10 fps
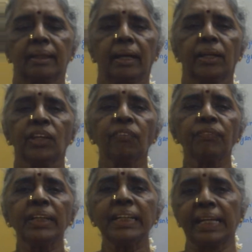if
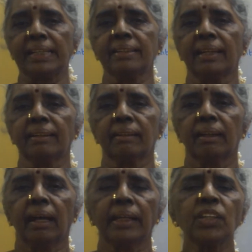the tangent
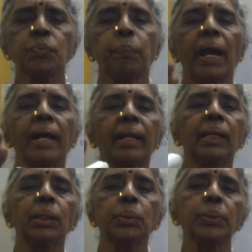is
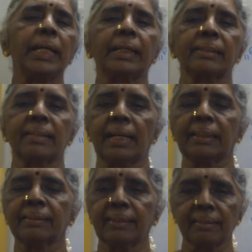parallel to
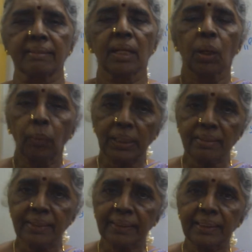x-axis, what is
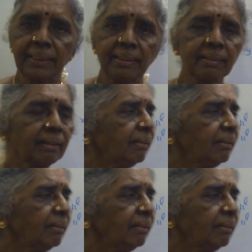the condition?